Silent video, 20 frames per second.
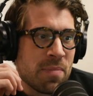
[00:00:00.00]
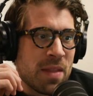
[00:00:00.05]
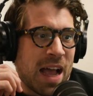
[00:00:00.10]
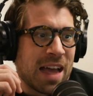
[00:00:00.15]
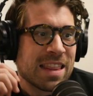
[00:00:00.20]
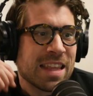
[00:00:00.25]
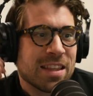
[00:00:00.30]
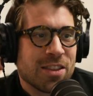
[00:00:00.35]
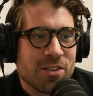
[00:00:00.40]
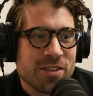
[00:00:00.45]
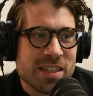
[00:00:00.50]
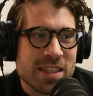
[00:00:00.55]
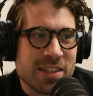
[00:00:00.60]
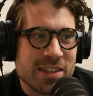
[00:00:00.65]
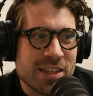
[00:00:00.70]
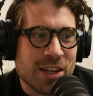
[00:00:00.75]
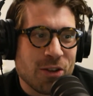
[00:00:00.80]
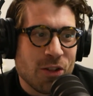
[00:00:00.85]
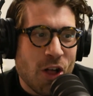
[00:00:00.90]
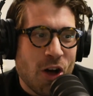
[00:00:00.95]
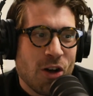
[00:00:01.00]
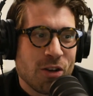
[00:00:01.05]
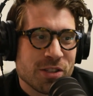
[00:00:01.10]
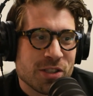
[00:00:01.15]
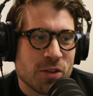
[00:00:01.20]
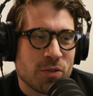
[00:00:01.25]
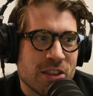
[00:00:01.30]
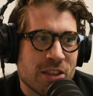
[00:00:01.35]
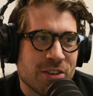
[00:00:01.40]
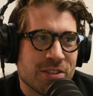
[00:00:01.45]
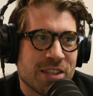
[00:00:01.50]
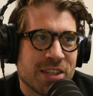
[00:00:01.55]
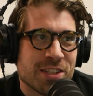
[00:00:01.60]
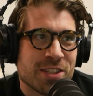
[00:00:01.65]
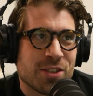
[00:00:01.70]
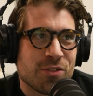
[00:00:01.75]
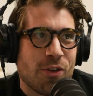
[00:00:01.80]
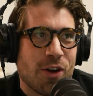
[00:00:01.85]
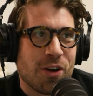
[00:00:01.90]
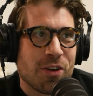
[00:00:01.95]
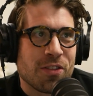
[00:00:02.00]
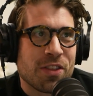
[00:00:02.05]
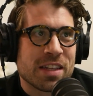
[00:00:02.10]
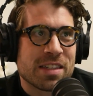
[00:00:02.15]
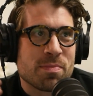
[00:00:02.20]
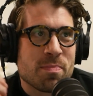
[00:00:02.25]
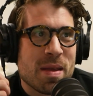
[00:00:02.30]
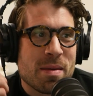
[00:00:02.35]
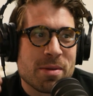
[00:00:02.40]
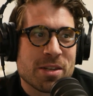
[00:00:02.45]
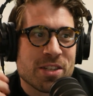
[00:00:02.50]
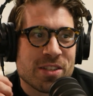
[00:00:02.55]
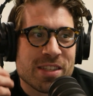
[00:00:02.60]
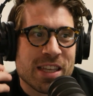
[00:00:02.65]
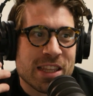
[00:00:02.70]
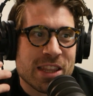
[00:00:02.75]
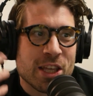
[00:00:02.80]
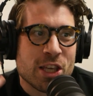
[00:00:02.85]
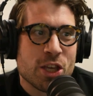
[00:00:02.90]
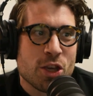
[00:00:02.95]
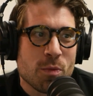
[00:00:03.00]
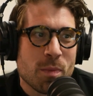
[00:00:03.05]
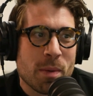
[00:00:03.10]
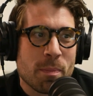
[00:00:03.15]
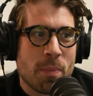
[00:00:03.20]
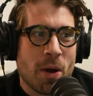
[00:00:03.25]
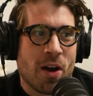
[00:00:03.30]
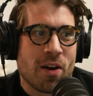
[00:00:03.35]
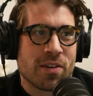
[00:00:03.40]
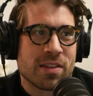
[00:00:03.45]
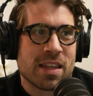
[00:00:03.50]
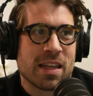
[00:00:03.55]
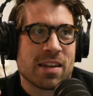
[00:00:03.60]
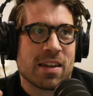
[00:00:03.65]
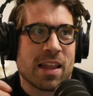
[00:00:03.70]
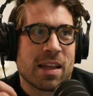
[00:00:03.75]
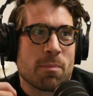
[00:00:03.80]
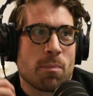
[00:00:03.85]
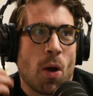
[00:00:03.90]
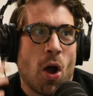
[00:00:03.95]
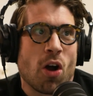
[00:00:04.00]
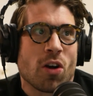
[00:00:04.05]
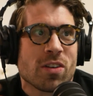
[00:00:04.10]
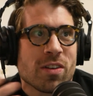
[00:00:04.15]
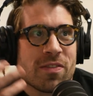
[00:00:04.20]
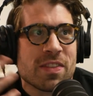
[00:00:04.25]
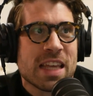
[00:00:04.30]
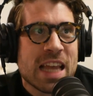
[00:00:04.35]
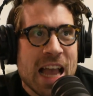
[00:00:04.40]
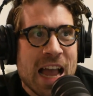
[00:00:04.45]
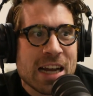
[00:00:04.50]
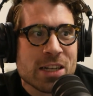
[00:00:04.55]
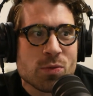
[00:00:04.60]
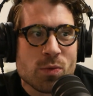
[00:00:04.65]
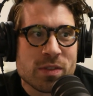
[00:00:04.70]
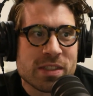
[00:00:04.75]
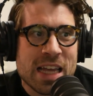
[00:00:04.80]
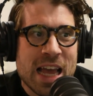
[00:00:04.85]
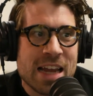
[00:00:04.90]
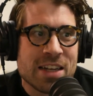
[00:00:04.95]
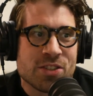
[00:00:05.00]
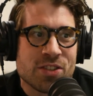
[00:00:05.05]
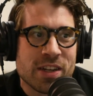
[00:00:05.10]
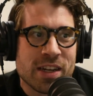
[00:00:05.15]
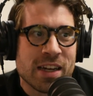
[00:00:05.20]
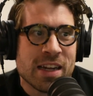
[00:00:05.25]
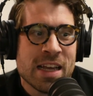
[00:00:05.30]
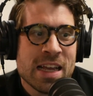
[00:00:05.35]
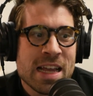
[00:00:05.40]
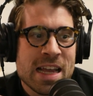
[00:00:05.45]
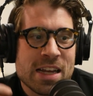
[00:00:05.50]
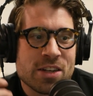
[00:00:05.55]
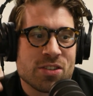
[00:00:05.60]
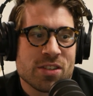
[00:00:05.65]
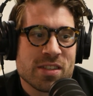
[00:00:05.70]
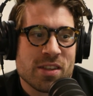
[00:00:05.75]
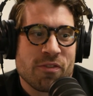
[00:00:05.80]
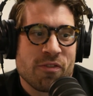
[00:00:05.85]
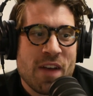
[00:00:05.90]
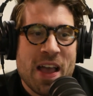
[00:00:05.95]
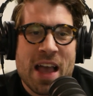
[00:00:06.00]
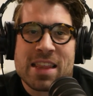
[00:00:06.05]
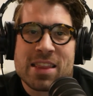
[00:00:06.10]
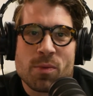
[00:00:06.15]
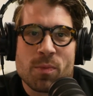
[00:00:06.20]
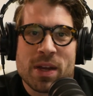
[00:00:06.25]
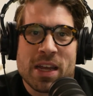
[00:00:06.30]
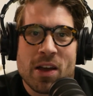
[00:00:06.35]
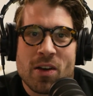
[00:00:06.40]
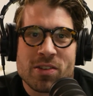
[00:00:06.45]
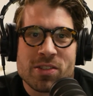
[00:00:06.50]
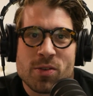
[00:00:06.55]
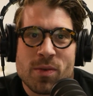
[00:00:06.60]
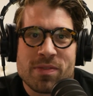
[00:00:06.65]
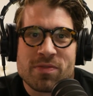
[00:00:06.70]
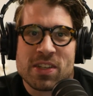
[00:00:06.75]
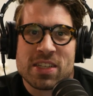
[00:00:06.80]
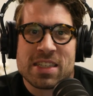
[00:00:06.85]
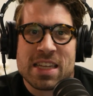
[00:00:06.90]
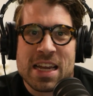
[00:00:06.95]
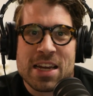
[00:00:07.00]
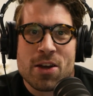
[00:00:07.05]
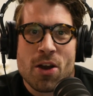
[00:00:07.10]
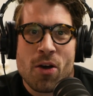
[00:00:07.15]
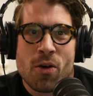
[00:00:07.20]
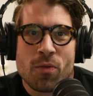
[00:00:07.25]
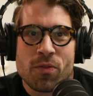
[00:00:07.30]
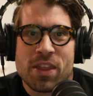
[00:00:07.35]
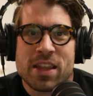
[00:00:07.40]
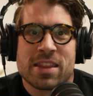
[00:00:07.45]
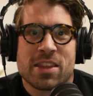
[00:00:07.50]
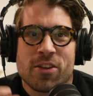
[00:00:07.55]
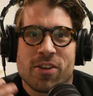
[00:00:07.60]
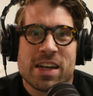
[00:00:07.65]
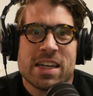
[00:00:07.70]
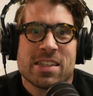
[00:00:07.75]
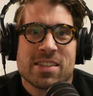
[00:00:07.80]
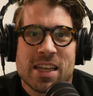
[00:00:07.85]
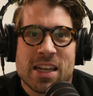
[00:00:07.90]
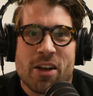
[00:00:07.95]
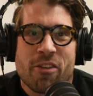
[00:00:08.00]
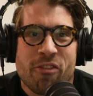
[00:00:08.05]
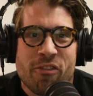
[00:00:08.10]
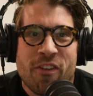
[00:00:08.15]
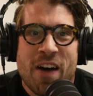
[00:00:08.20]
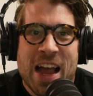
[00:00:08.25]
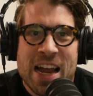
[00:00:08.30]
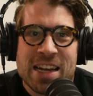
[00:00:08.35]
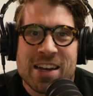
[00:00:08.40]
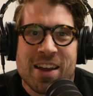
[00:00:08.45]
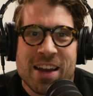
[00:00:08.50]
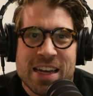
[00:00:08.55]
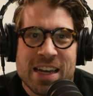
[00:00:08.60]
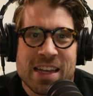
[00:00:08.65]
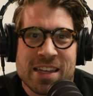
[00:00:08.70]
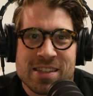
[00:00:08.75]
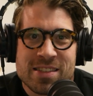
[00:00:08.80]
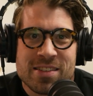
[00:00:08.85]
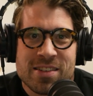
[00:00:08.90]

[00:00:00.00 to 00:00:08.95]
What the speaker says: I think there's a struggle that's maybe just like the human part, that like part of the actual tension is just the fact that we also have to say no, that there is like a finiteness.